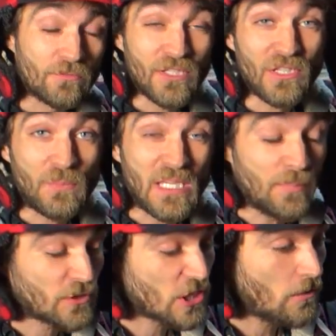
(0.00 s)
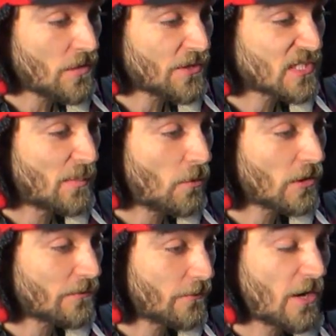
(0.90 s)
really people showing their
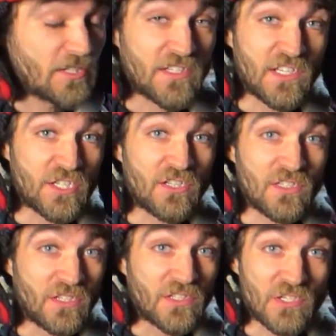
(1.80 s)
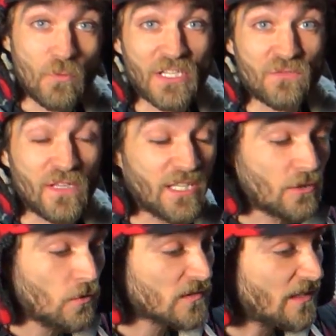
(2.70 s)
support for our decision to switch
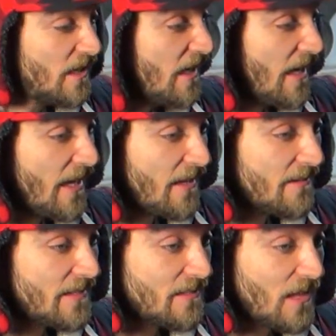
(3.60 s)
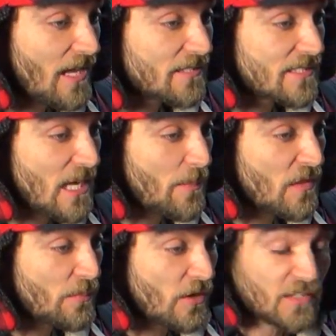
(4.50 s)
vehicles. And the last step in
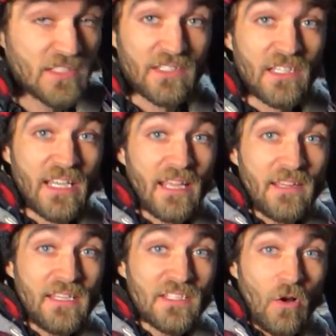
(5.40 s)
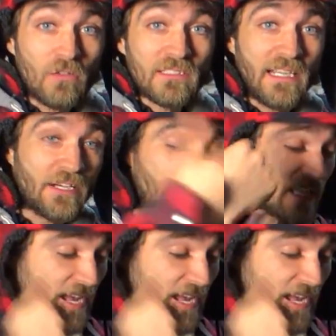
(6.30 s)
the process of getting these alternators